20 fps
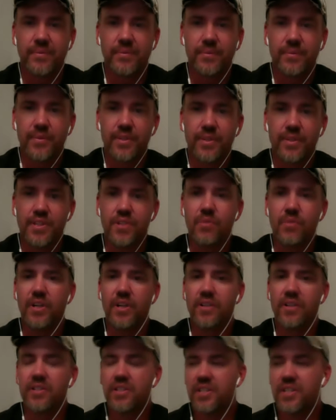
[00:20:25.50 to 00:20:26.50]
You
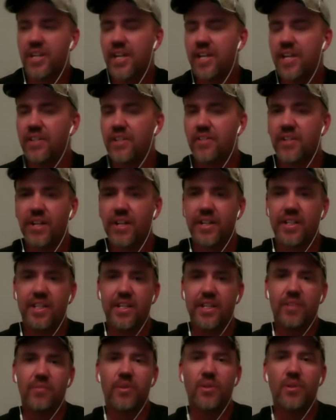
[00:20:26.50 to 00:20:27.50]
understand you're not
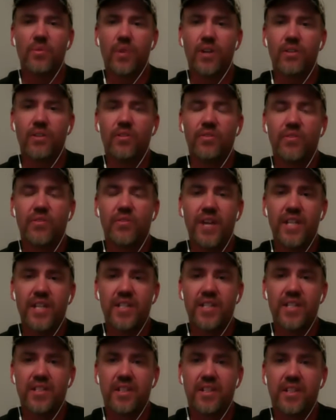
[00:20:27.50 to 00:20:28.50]
getting where you want to go
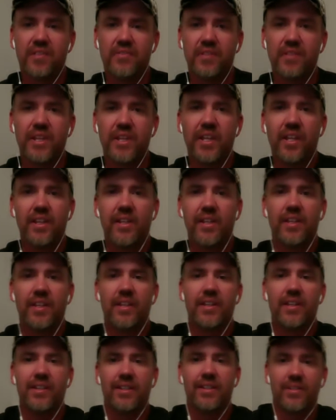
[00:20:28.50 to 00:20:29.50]
fast enough.
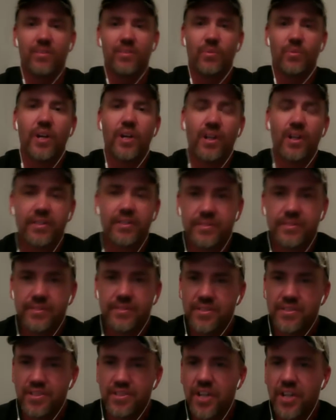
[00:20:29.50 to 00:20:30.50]
Well,
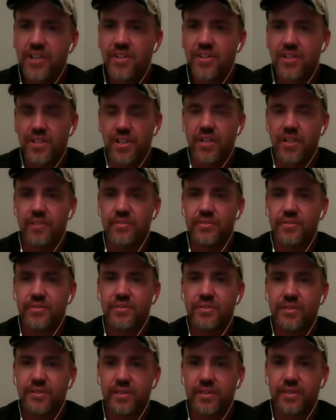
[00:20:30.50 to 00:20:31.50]
check yourself.
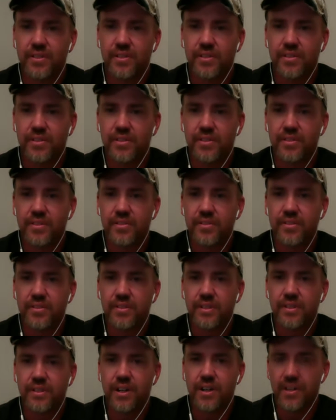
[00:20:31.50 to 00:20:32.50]

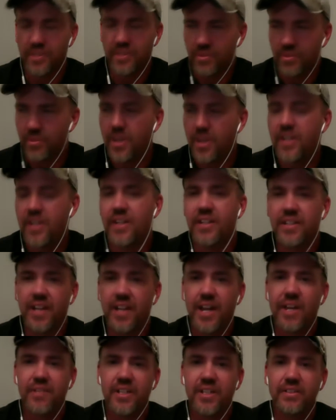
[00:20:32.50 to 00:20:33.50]
Are you ready to
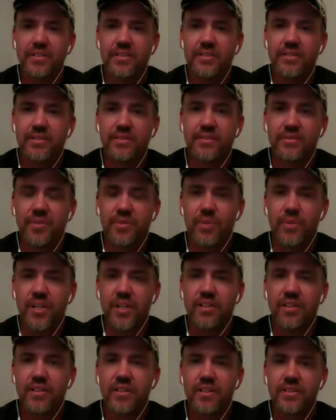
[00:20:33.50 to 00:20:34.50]
dive in for
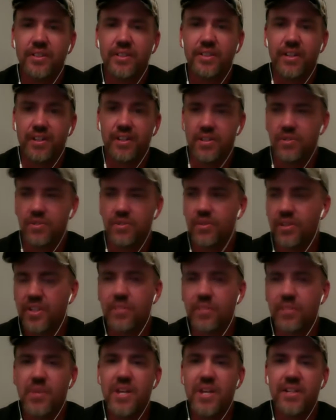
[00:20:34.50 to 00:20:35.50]
real? Are you going to
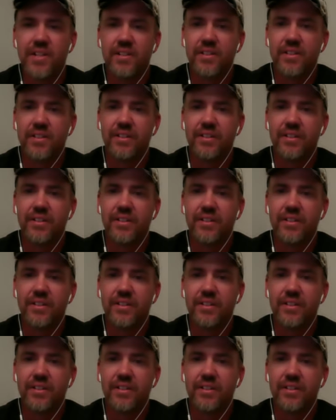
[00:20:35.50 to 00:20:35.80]
commit?